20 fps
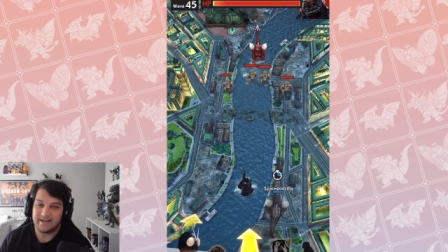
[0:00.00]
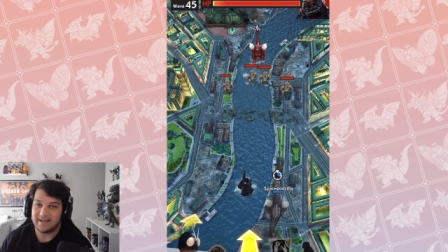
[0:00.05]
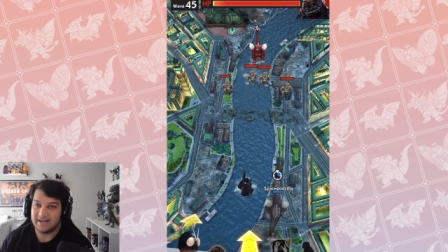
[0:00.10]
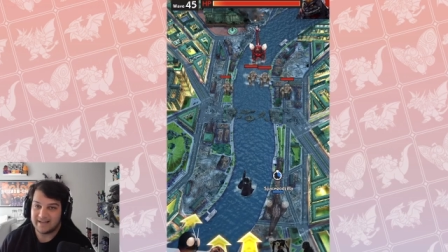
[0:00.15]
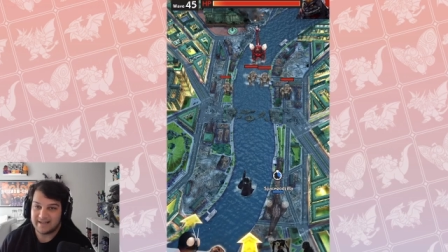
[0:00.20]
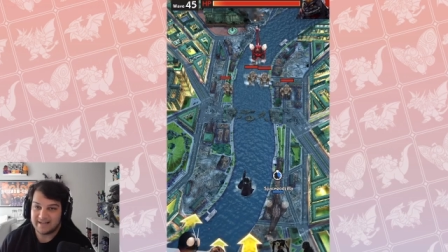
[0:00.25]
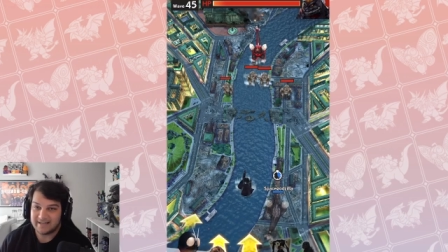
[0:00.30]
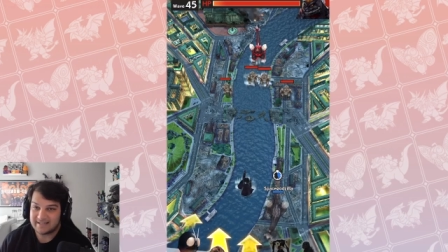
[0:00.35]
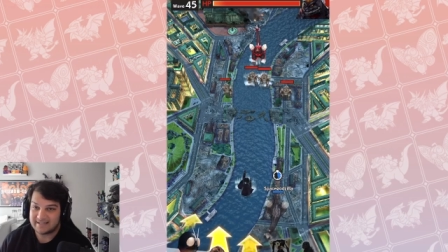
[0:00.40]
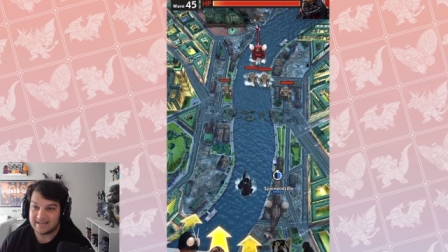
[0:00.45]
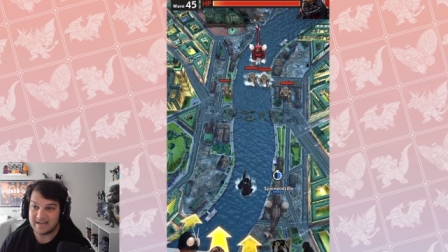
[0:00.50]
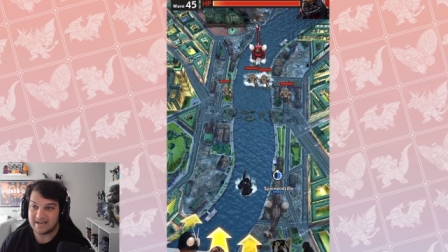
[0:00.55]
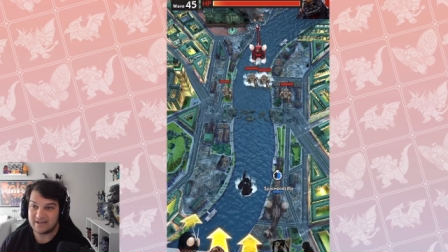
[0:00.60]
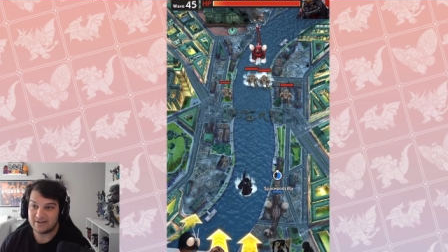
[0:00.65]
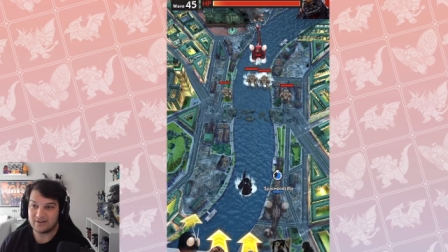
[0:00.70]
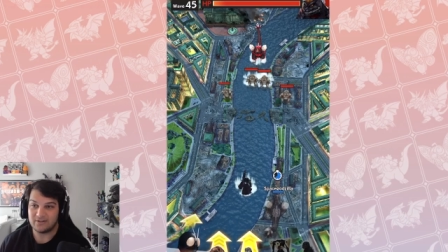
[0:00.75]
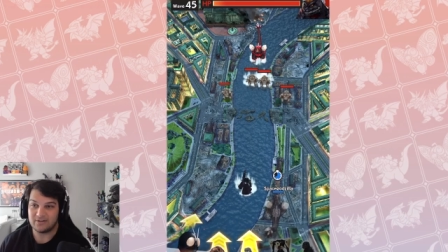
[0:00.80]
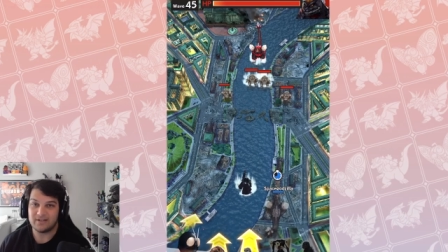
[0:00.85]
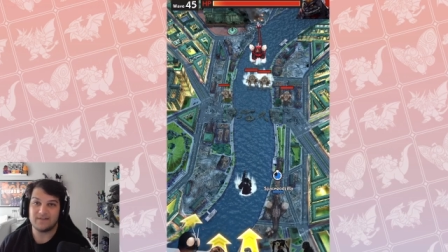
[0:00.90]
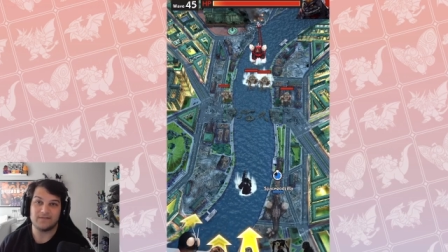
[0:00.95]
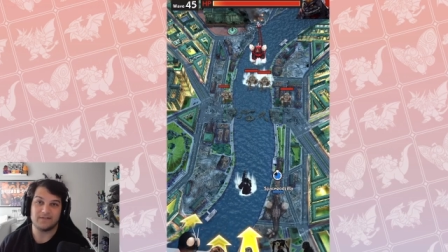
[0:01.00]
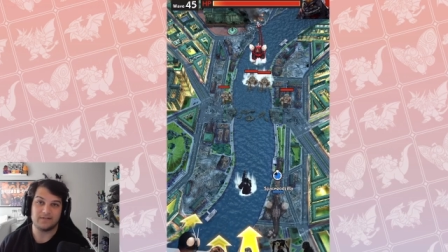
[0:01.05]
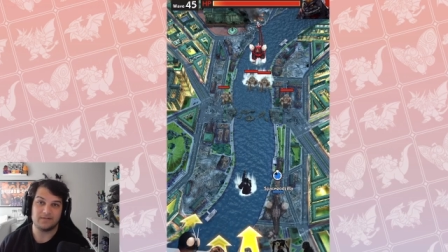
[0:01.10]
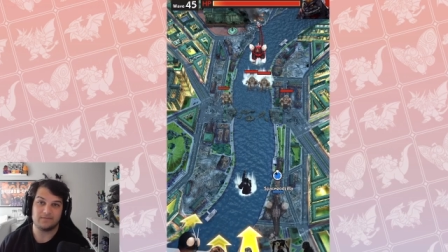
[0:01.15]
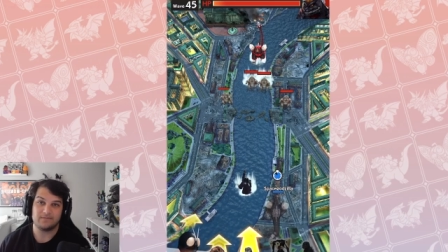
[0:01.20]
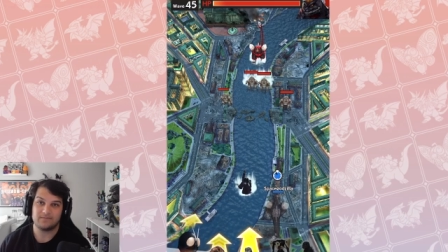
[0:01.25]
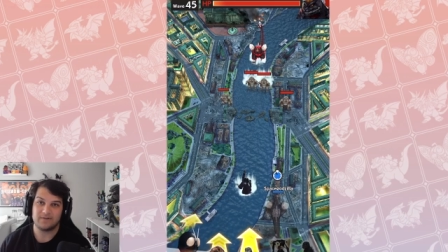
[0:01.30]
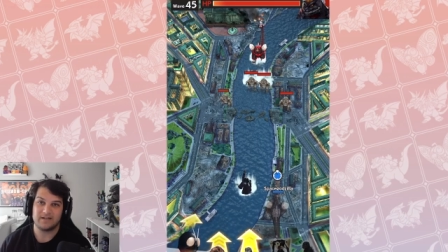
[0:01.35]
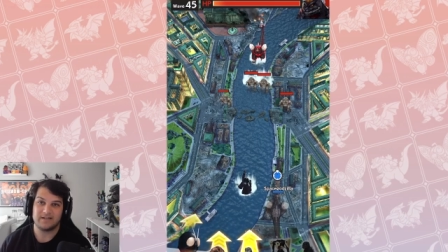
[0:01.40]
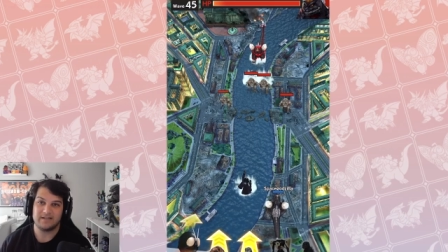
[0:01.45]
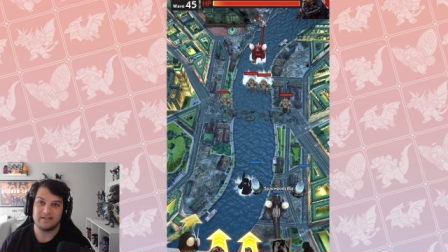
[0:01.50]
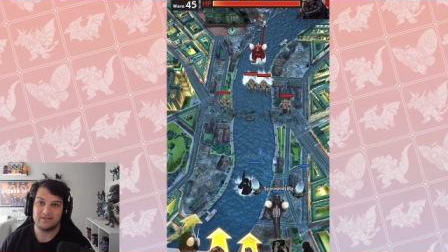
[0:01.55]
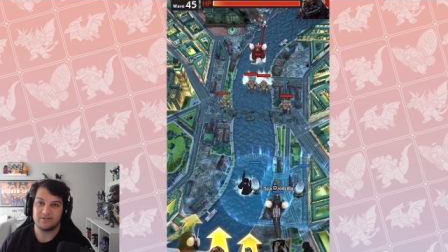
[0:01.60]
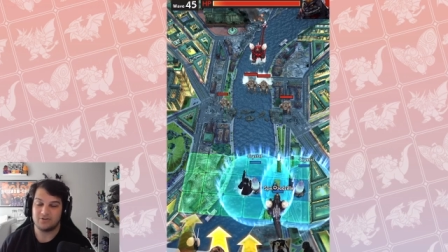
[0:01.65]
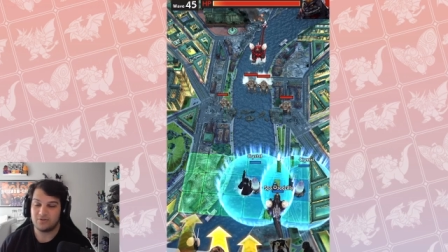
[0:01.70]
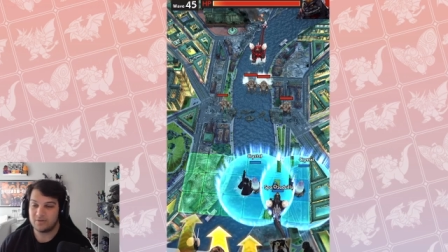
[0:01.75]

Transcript: I, guess take it or leave it, right?